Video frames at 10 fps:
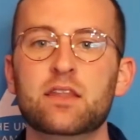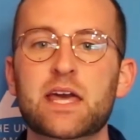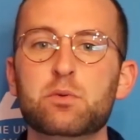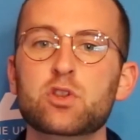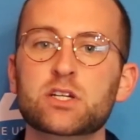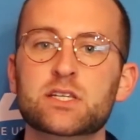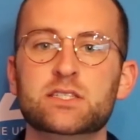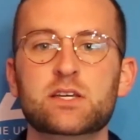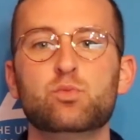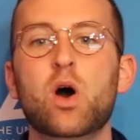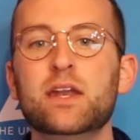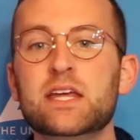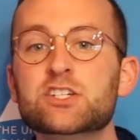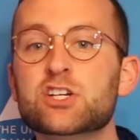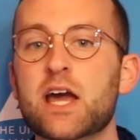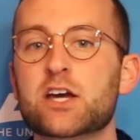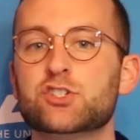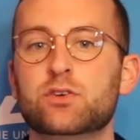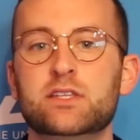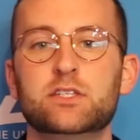they will look to see what
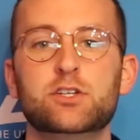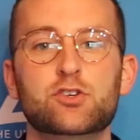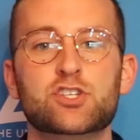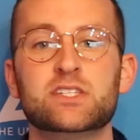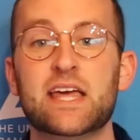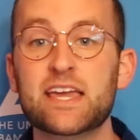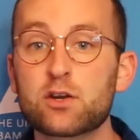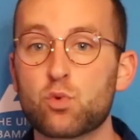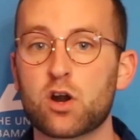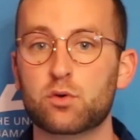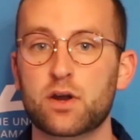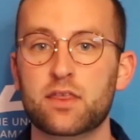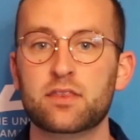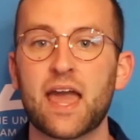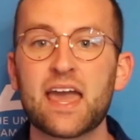international institutions they can work with